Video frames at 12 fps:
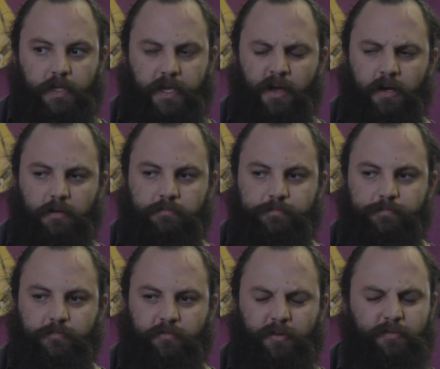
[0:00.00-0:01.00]
Yeah,
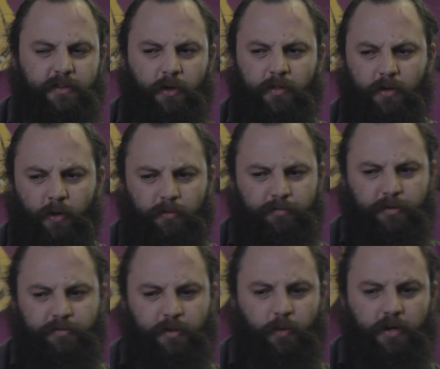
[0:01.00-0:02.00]
the whole
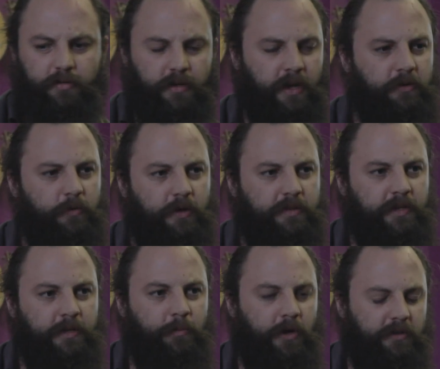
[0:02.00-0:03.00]
50 watt, 100 watt
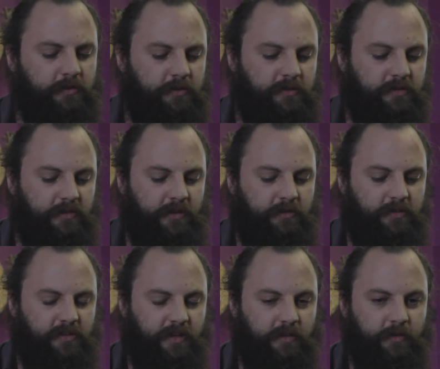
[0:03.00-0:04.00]
thing in Marshall's
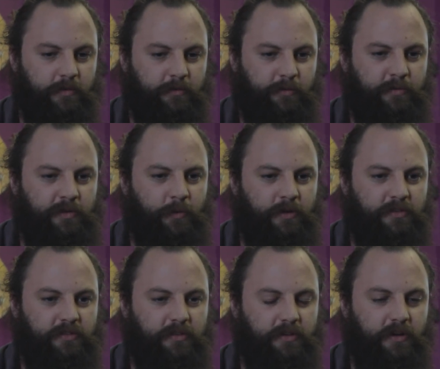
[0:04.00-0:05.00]
interesting. The 50
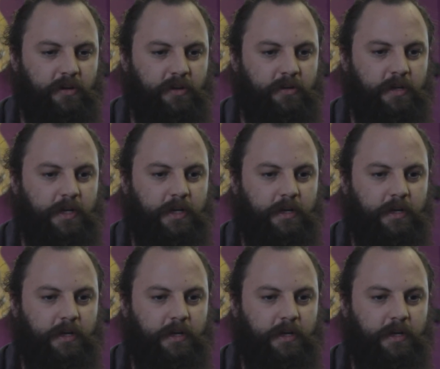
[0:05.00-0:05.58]
watts are